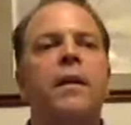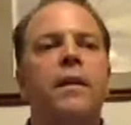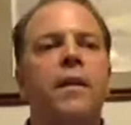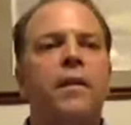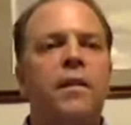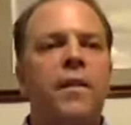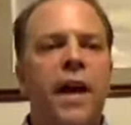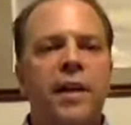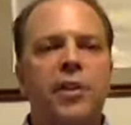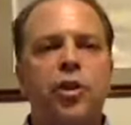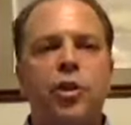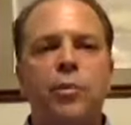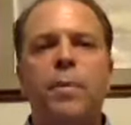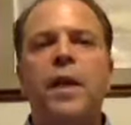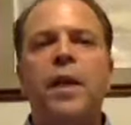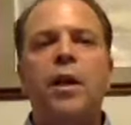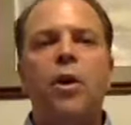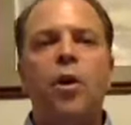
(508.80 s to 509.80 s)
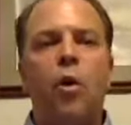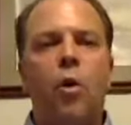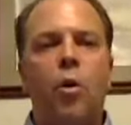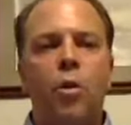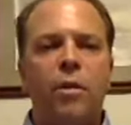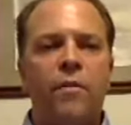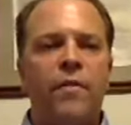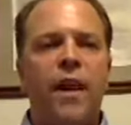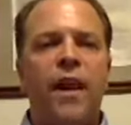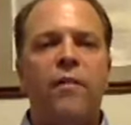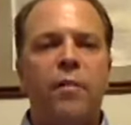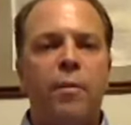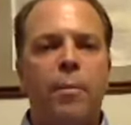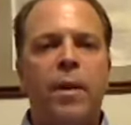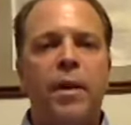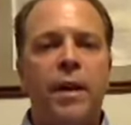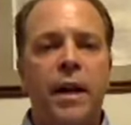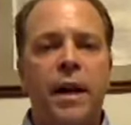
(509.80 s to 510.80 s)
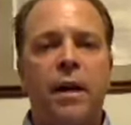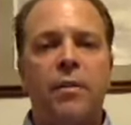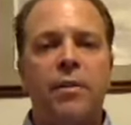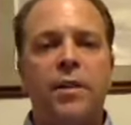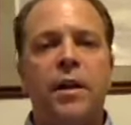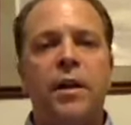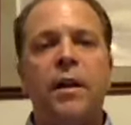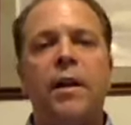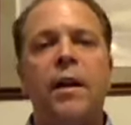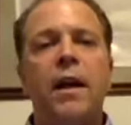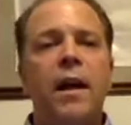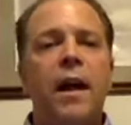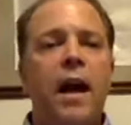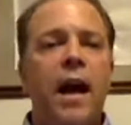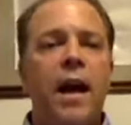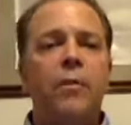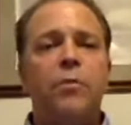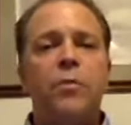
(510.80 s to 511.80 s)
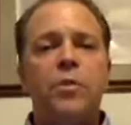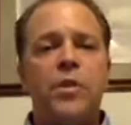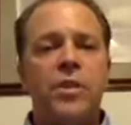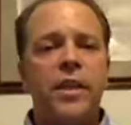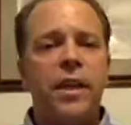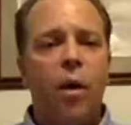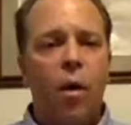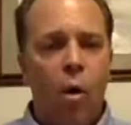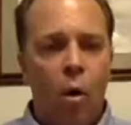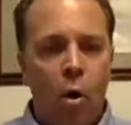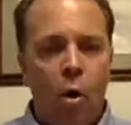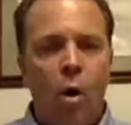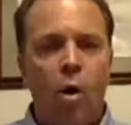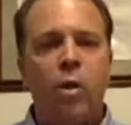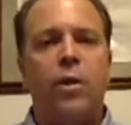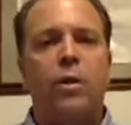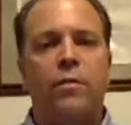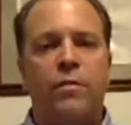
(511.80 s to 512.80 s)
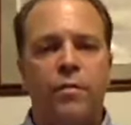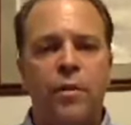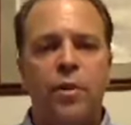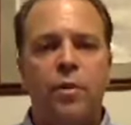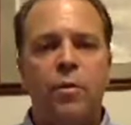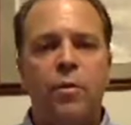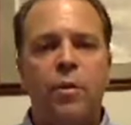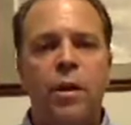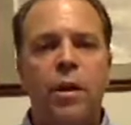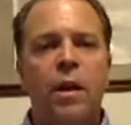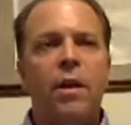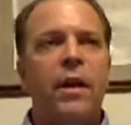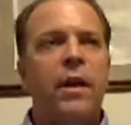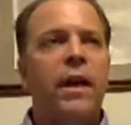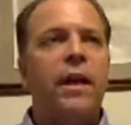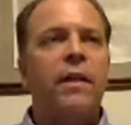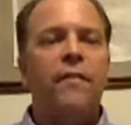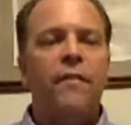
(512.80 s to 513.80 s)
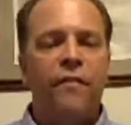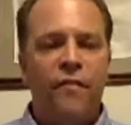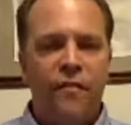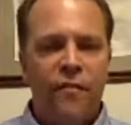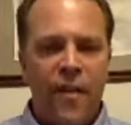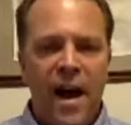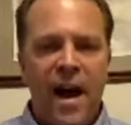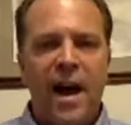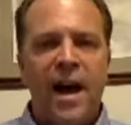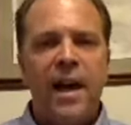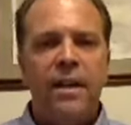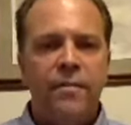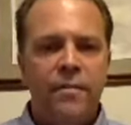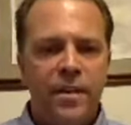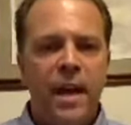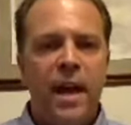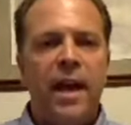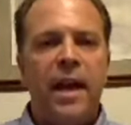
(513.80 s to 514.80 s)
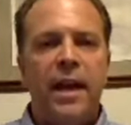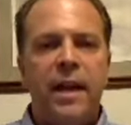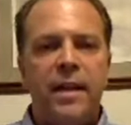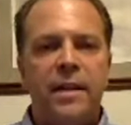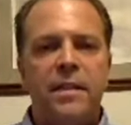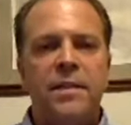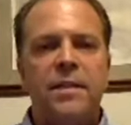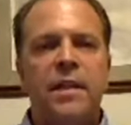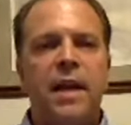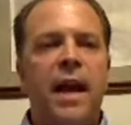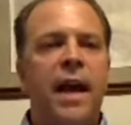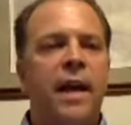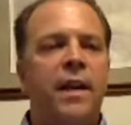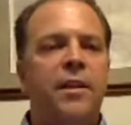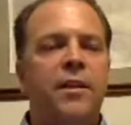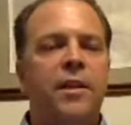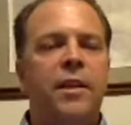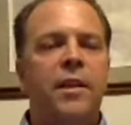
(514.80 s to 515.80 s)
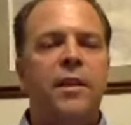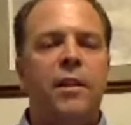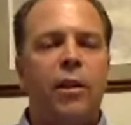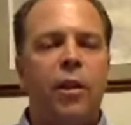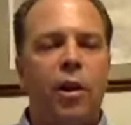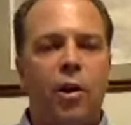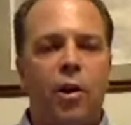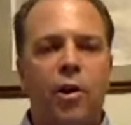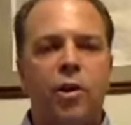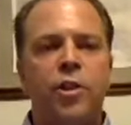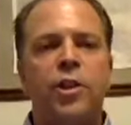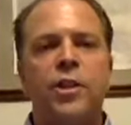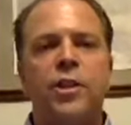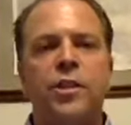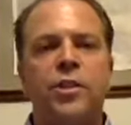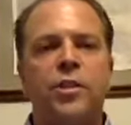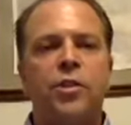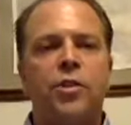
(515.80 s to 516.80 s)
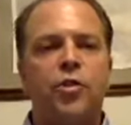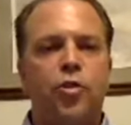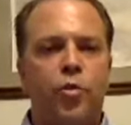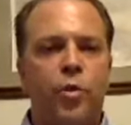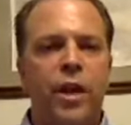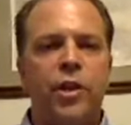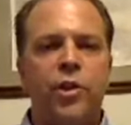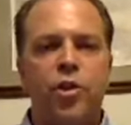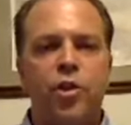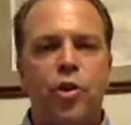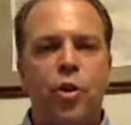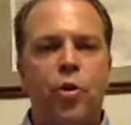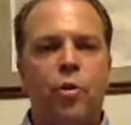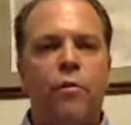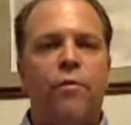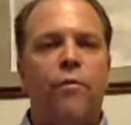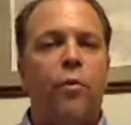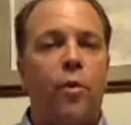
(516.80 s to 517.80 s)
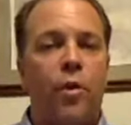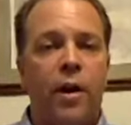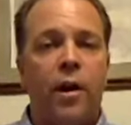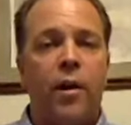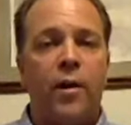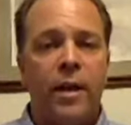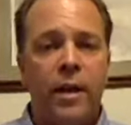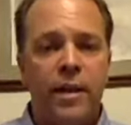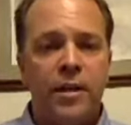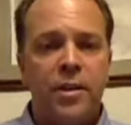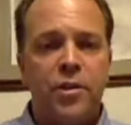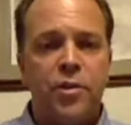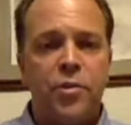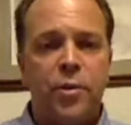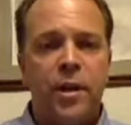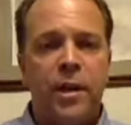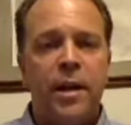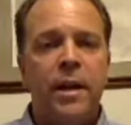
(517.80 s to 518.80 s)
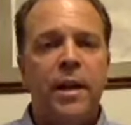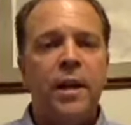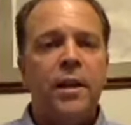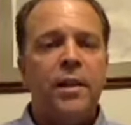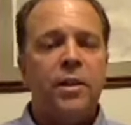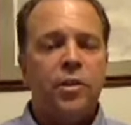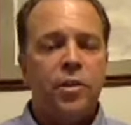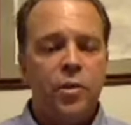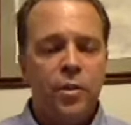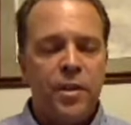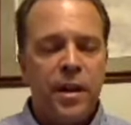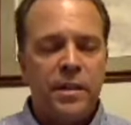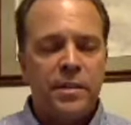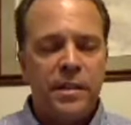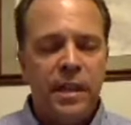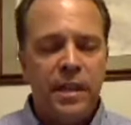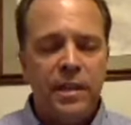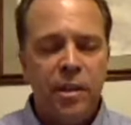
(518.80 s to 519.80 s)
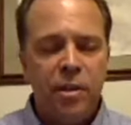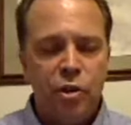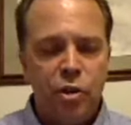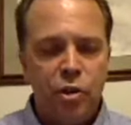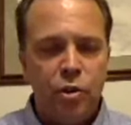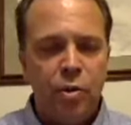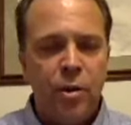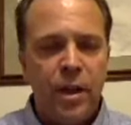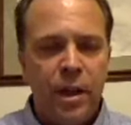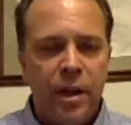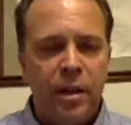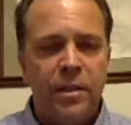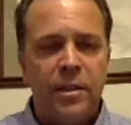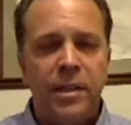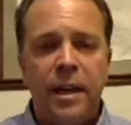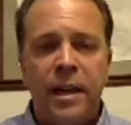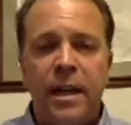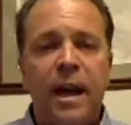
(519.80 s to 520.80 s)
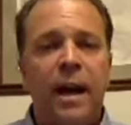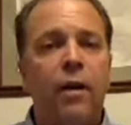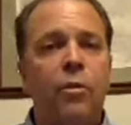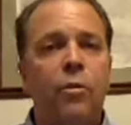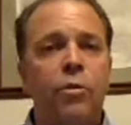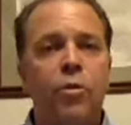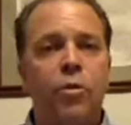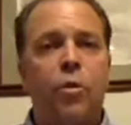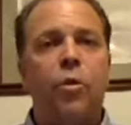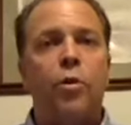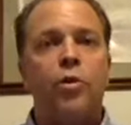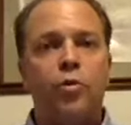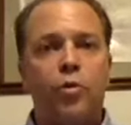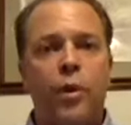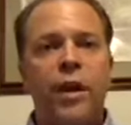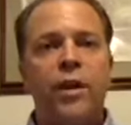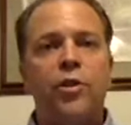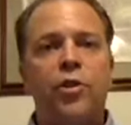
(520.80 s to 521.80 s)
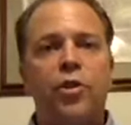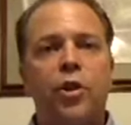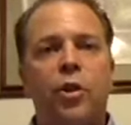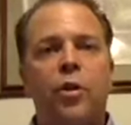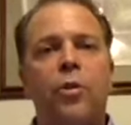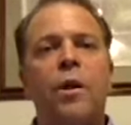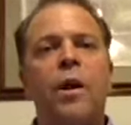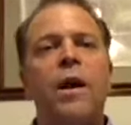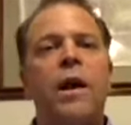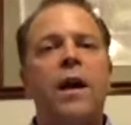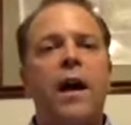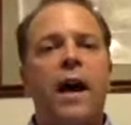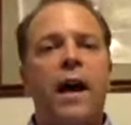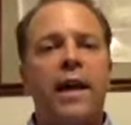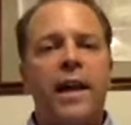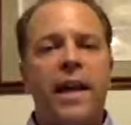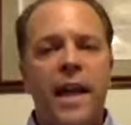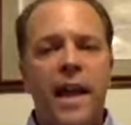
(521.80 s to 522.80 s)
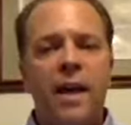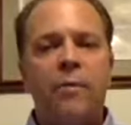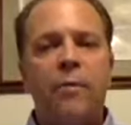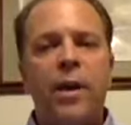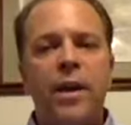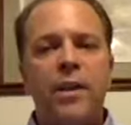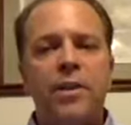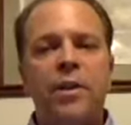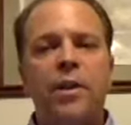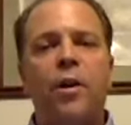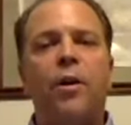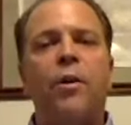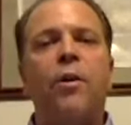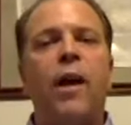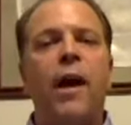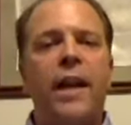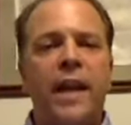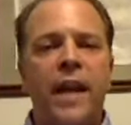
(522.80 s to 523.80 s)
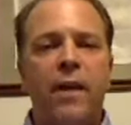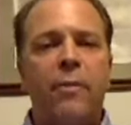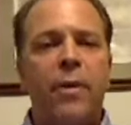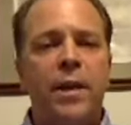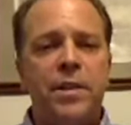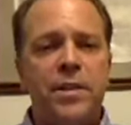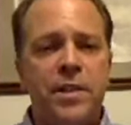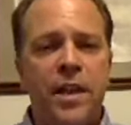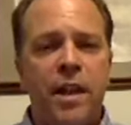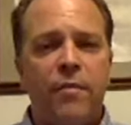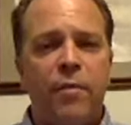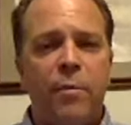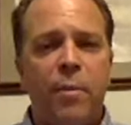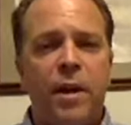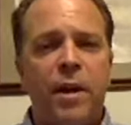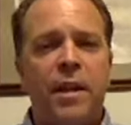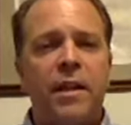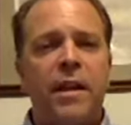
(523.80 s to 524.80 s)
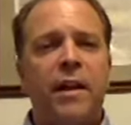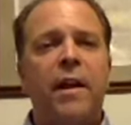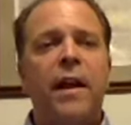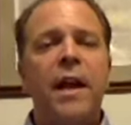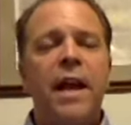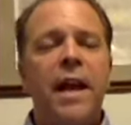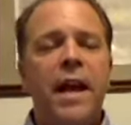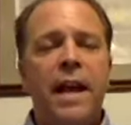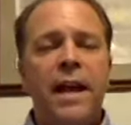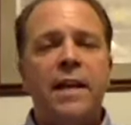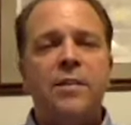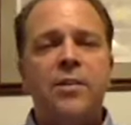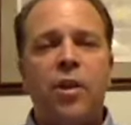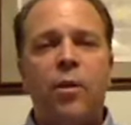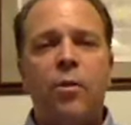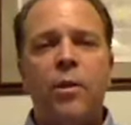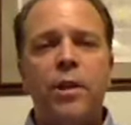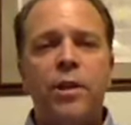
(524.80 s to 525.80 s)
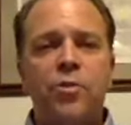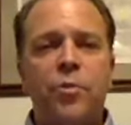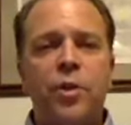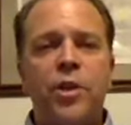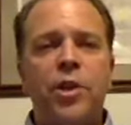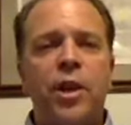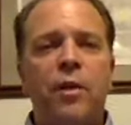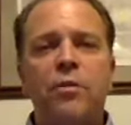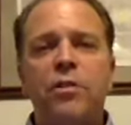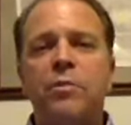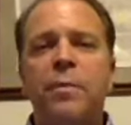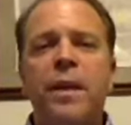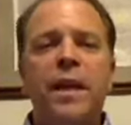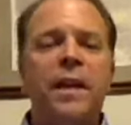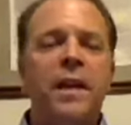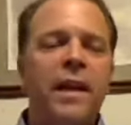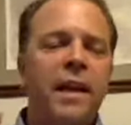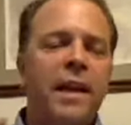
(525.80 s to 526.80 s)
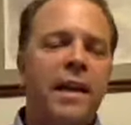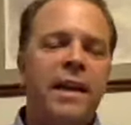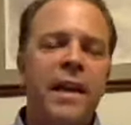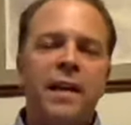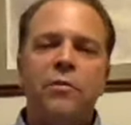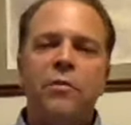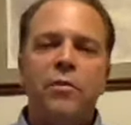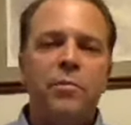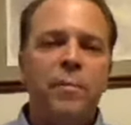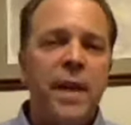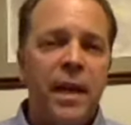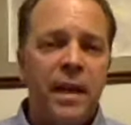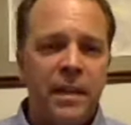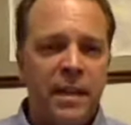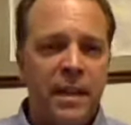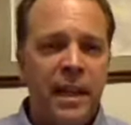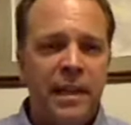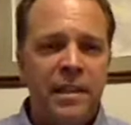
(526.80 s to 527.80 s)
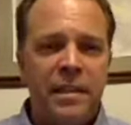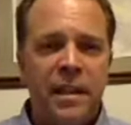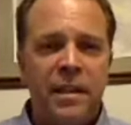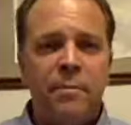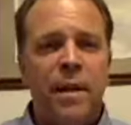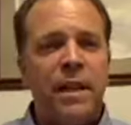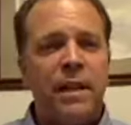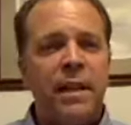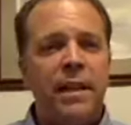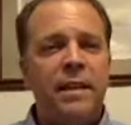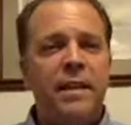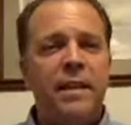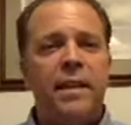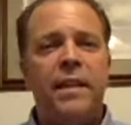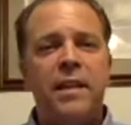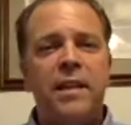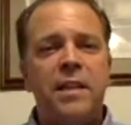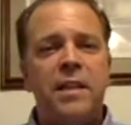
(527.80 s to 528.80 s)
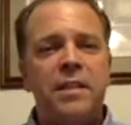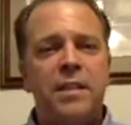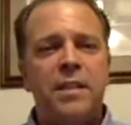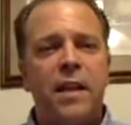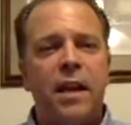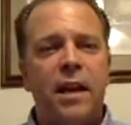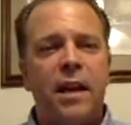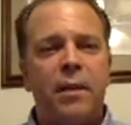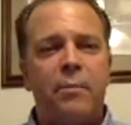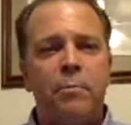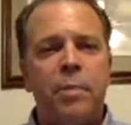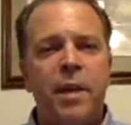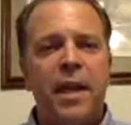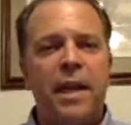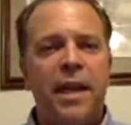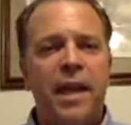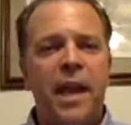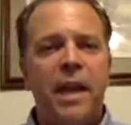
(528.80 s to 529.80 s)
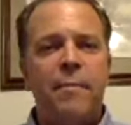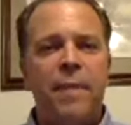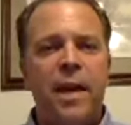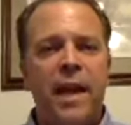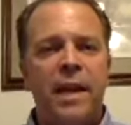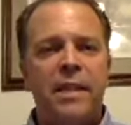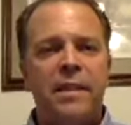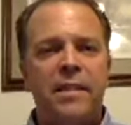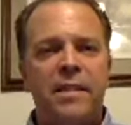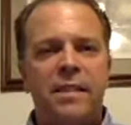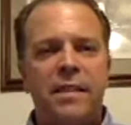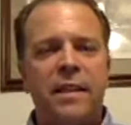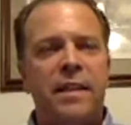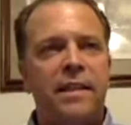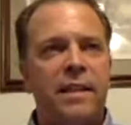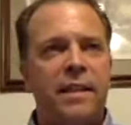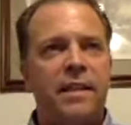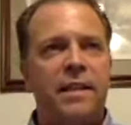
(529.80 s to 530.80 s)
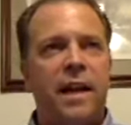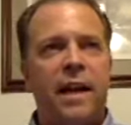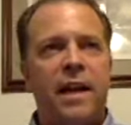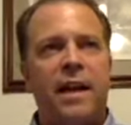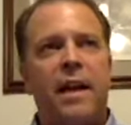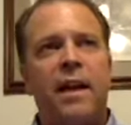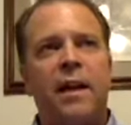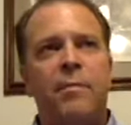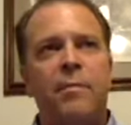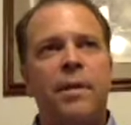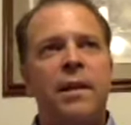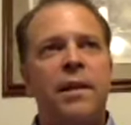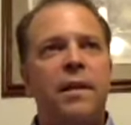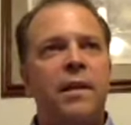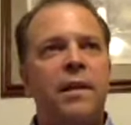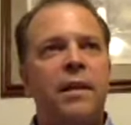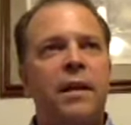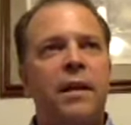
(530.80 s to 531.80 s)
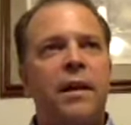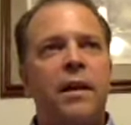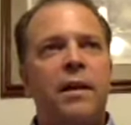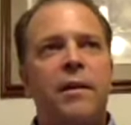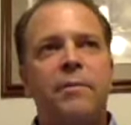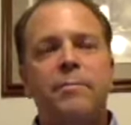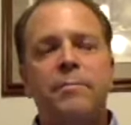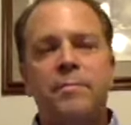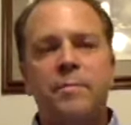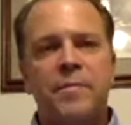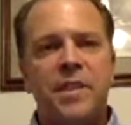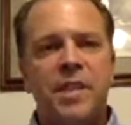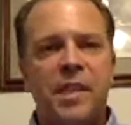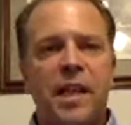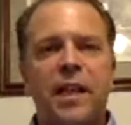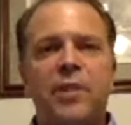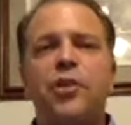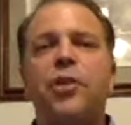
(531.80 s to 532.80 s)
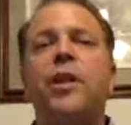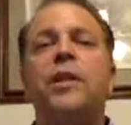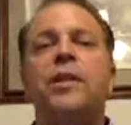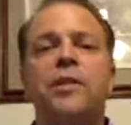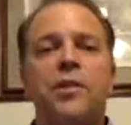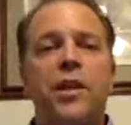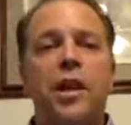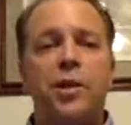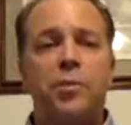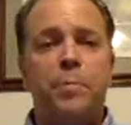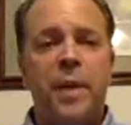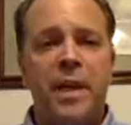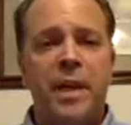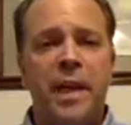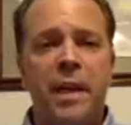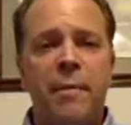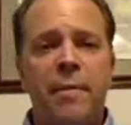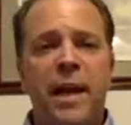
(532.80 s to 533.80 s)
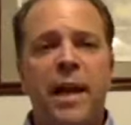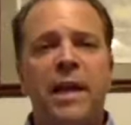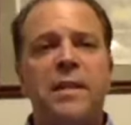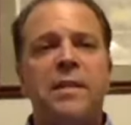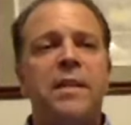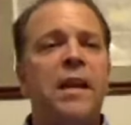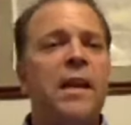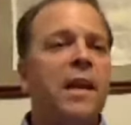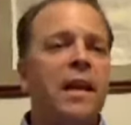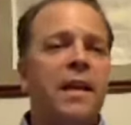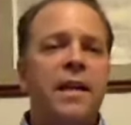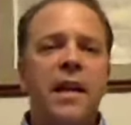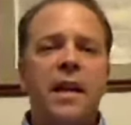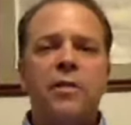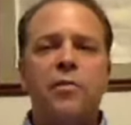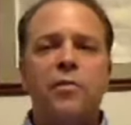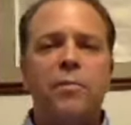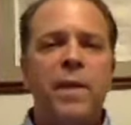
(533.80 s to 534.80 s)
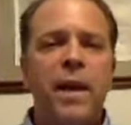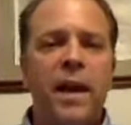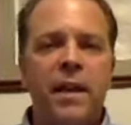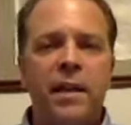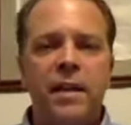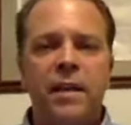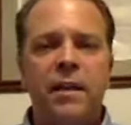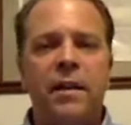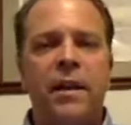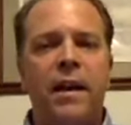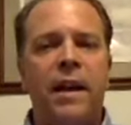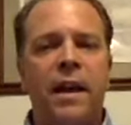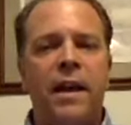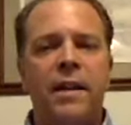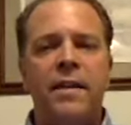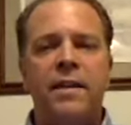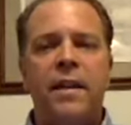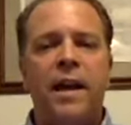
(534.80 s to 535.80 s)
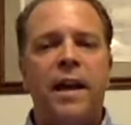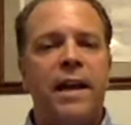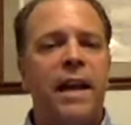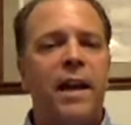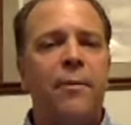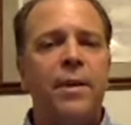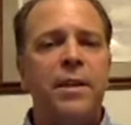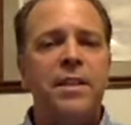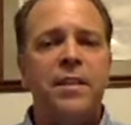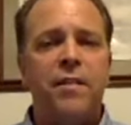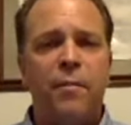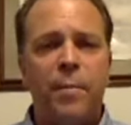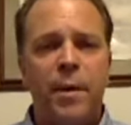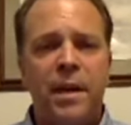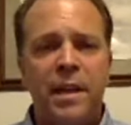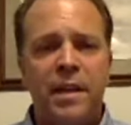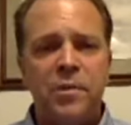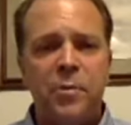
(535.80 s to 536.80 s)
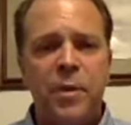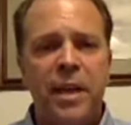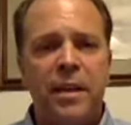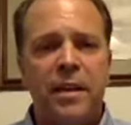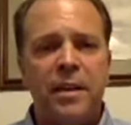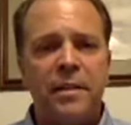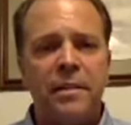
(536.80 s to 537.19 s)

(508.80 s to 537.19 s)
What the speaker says: That should be a goal of everybody out there. I will see all of you in 5 days at the largest trade show for our industry, the 2018 Shooting, Hunting, and Outdoor Trade Show. I can't wait to go. I can't wait to see everybody there. As always, reach out to me. Connect with me on LinkedIn. My LinkedIn is Big Game Ace, linkedin.com/in/Big Game Ace. Connect with me on here, and I can't wait to see everybody next week.